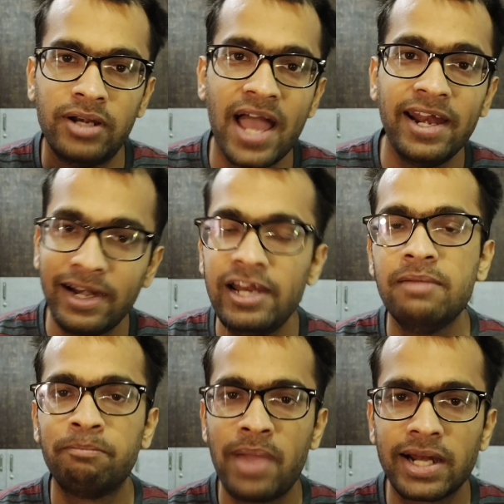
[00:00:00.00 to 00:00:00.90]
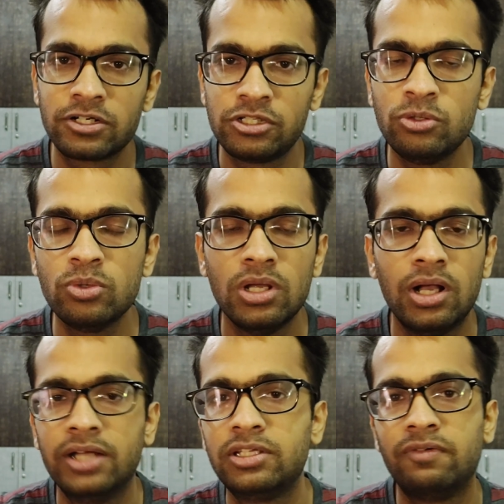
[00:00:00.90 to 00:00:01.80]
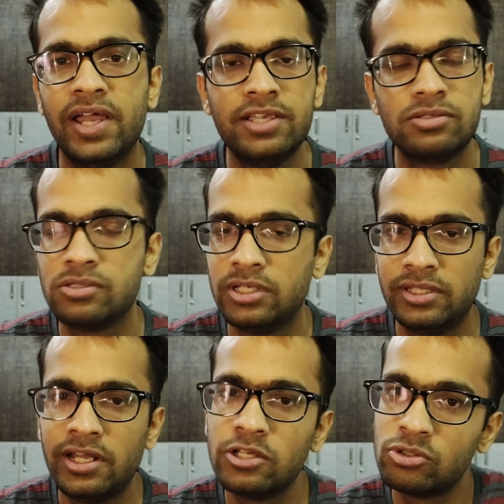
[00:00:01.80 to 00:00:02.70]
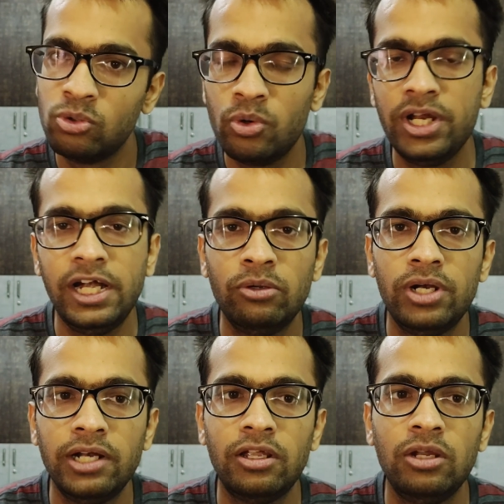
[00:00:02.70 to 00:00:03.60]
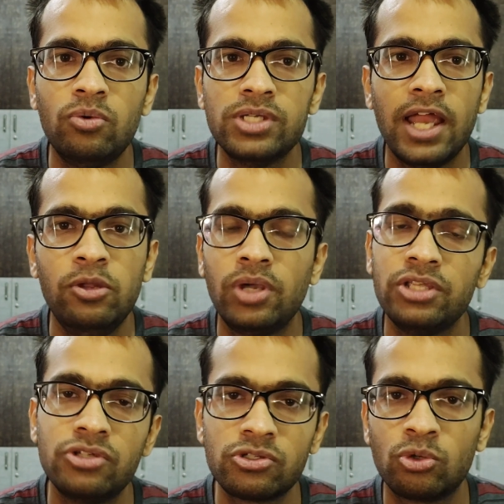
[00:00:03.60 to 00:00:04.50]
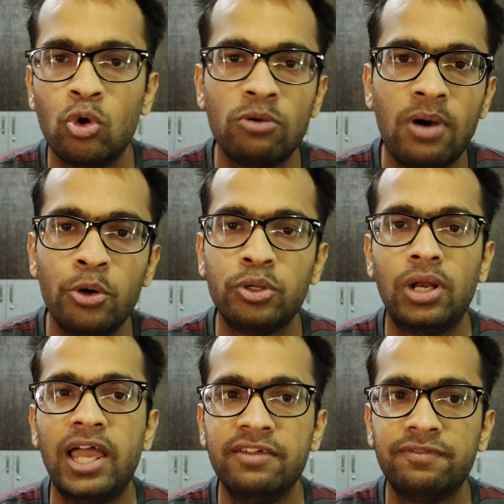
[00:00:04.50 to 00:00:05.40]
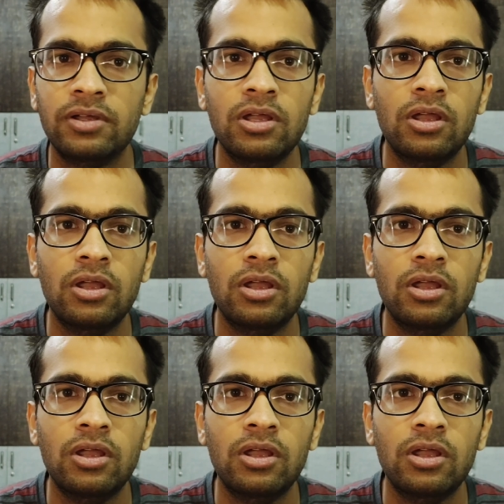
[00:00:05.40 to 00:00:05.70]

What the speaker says: directly impacts you. Otherwise, there is no need to read the news, and you can just go about your life